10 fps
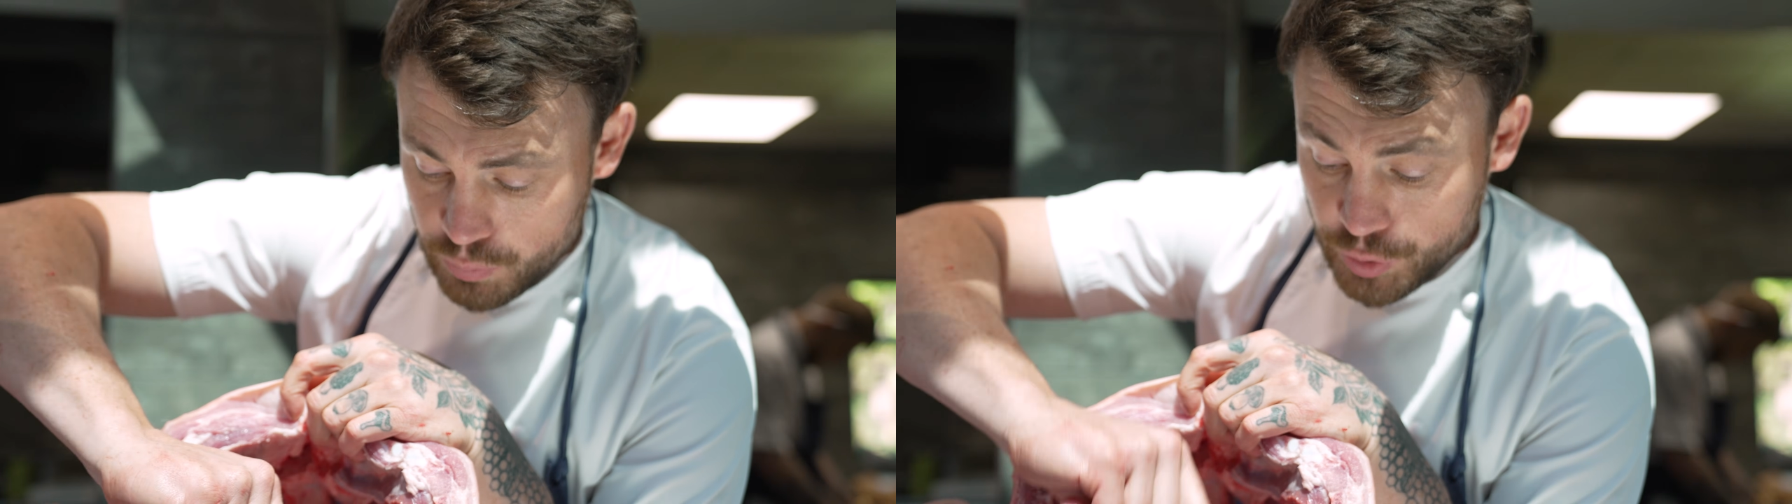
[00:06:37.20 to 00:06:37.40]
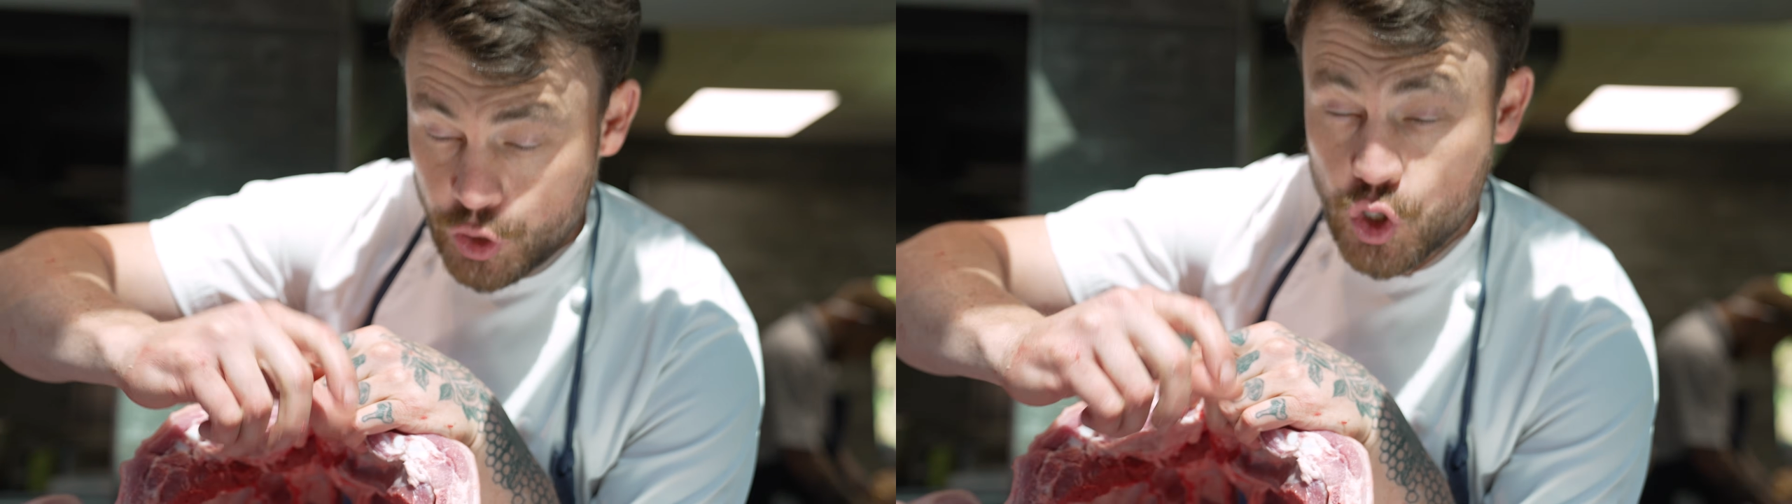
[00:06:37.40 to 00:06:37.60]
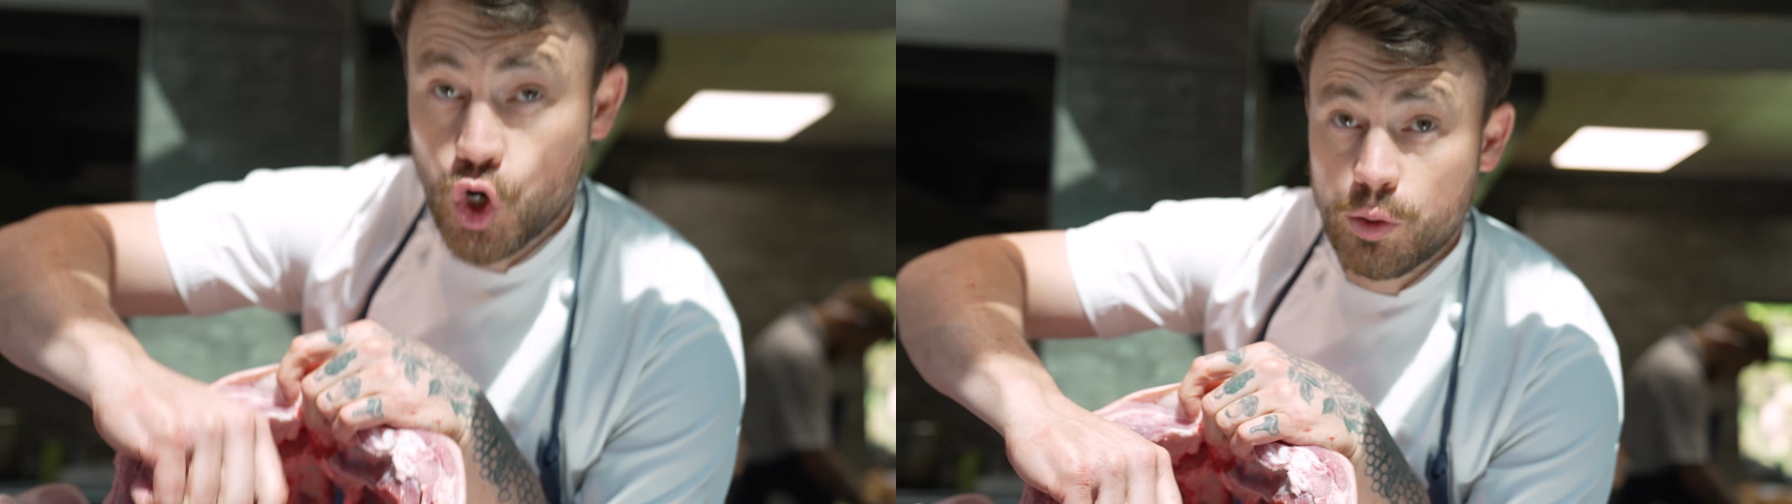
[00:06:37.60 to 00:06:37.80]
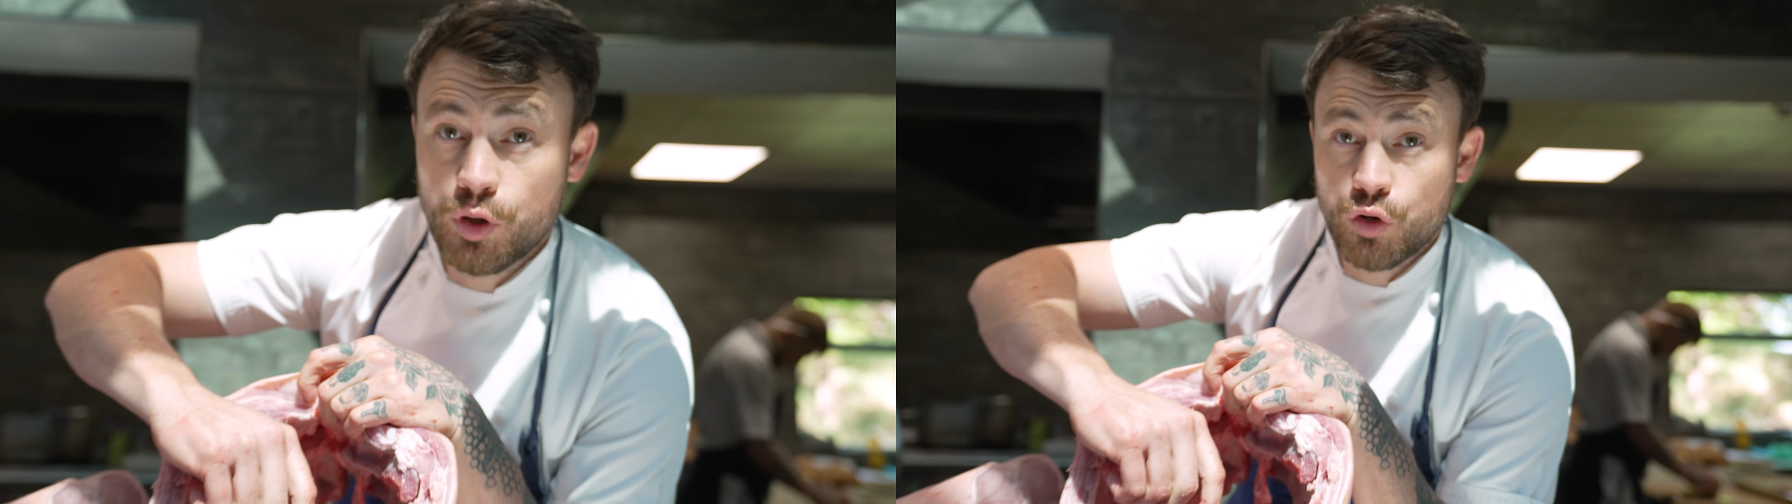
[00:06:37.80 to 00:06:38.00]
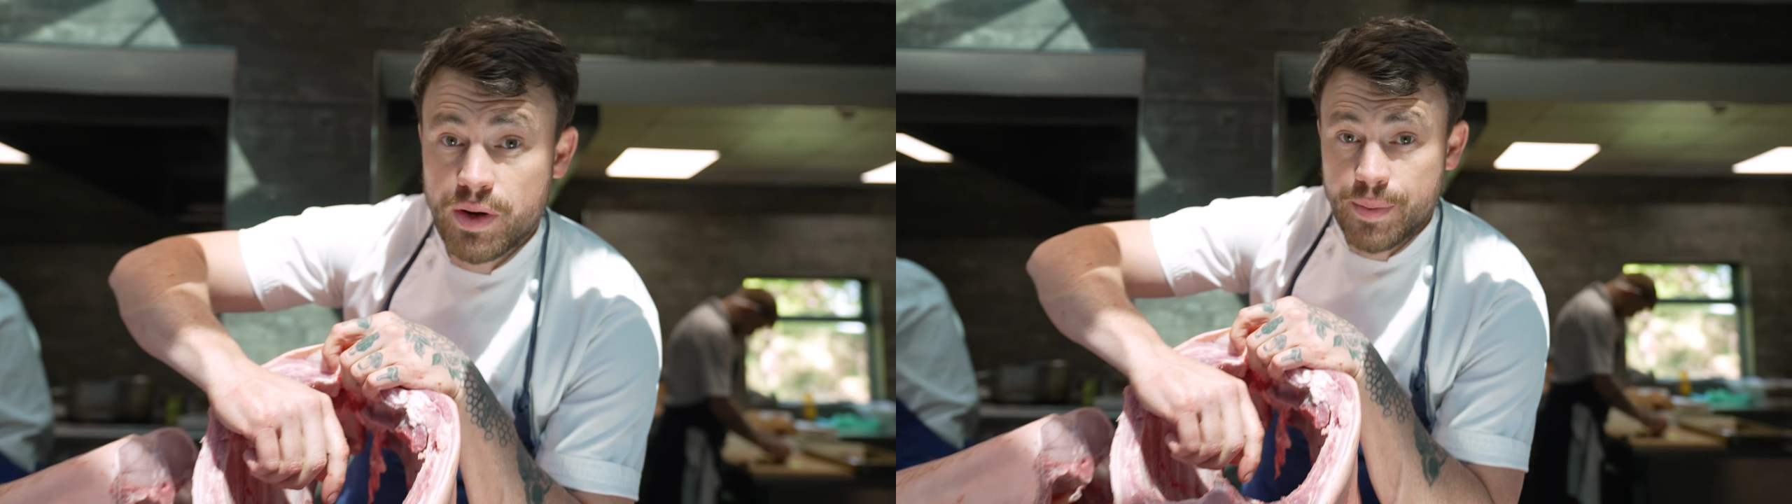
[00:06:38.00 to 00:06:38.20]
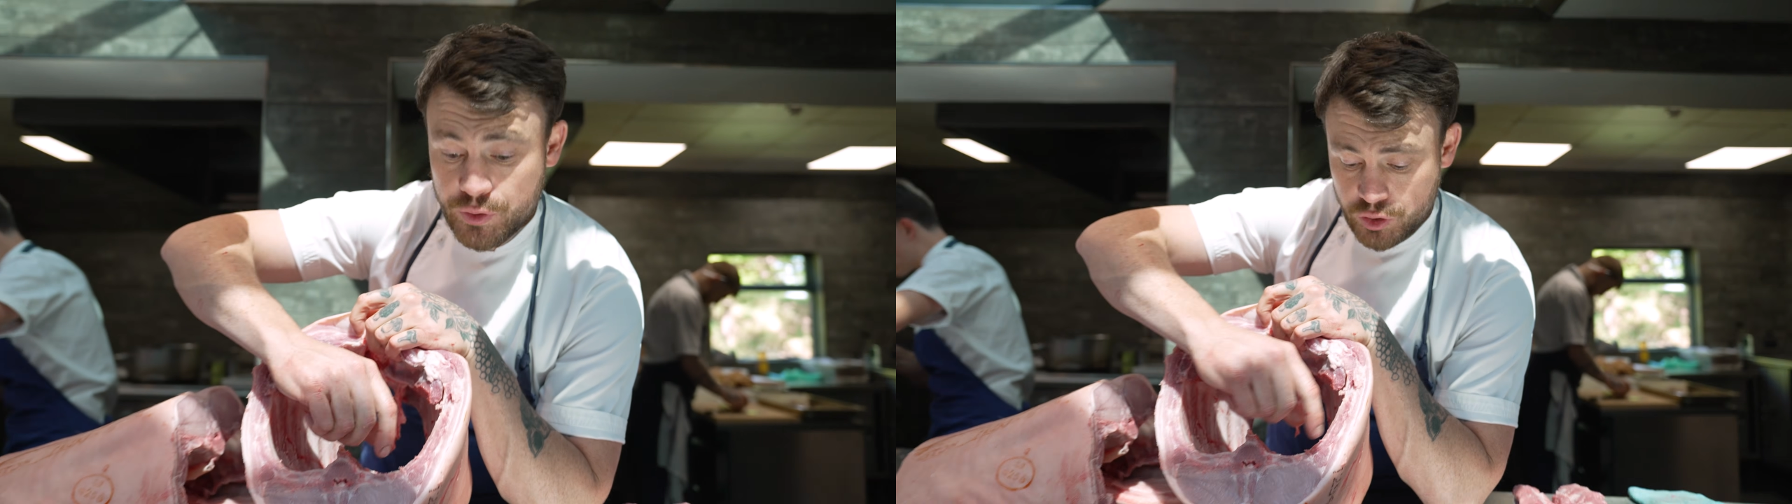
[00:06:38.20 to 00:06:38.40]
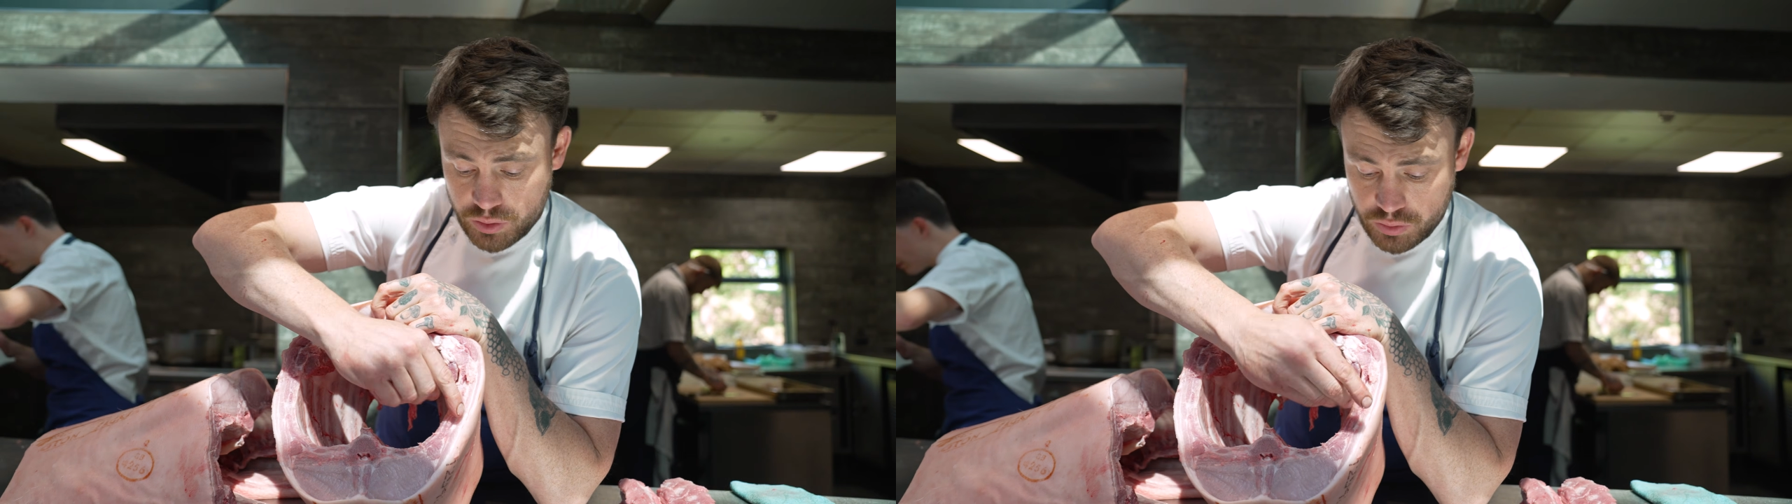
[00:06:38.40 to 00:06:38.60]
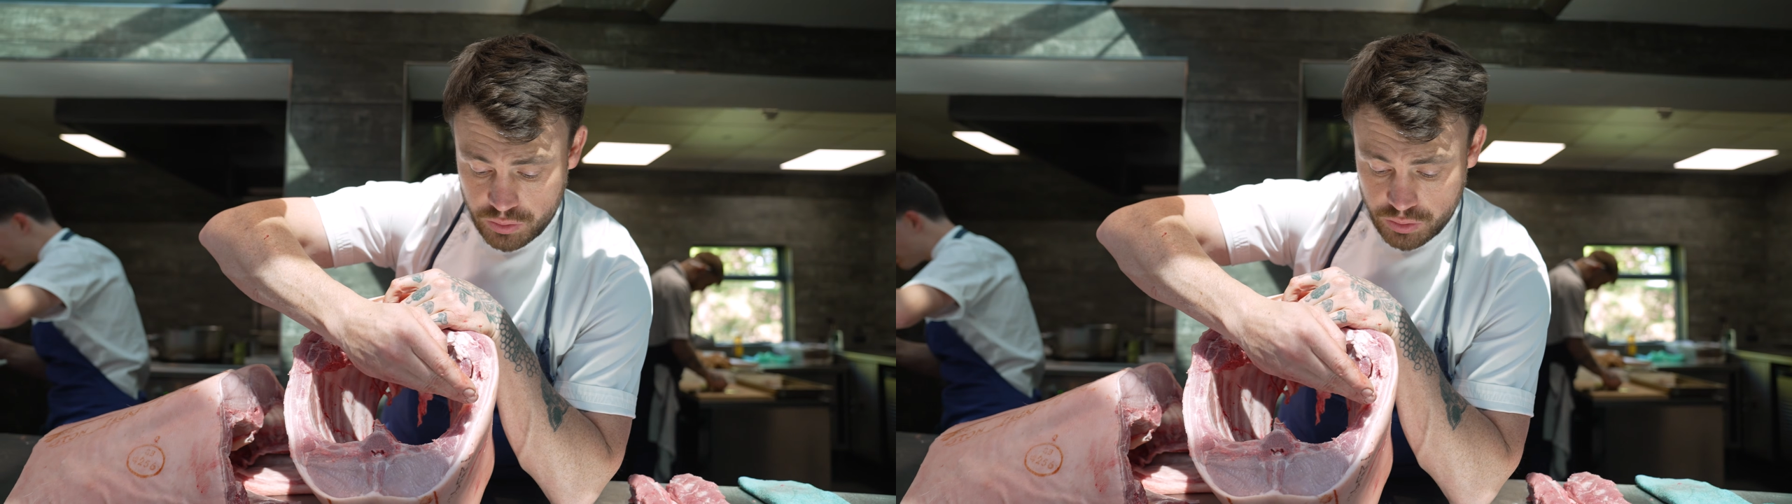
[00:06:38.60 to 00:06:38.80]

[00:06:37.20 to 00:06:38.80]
We can cook them on the ribs.